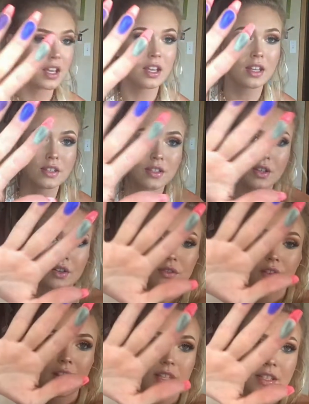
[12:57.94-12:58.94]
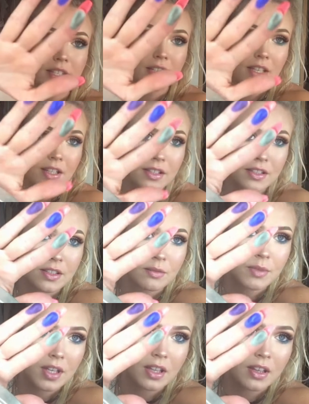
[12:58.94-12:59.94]
is crazy to
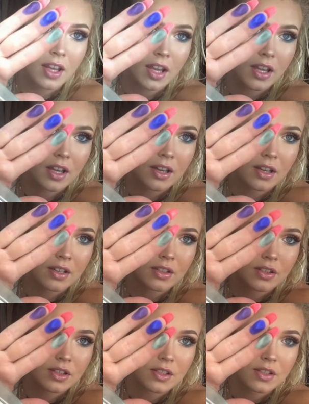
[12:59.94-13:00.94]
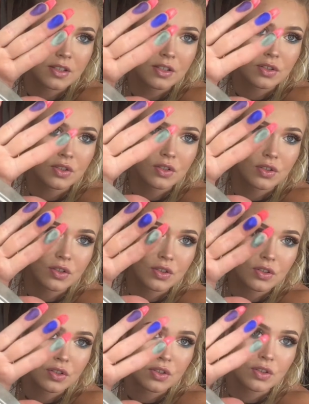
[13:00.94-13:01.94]
me. Like, just
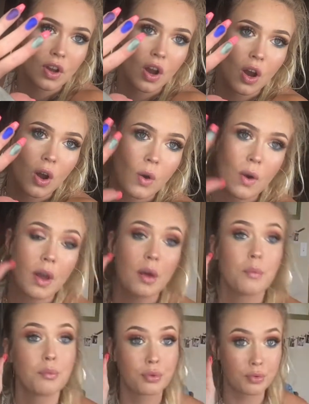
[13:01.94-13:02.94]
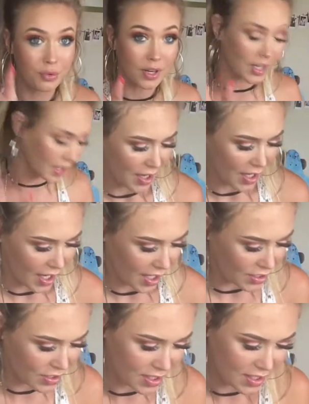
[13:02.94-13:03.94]
so pretty. But
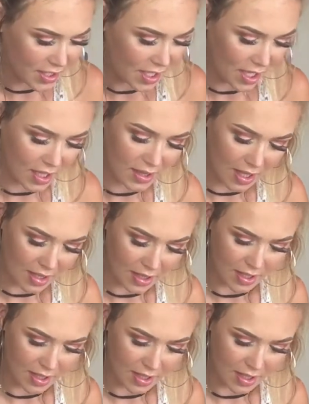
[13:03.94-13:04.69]
I just think that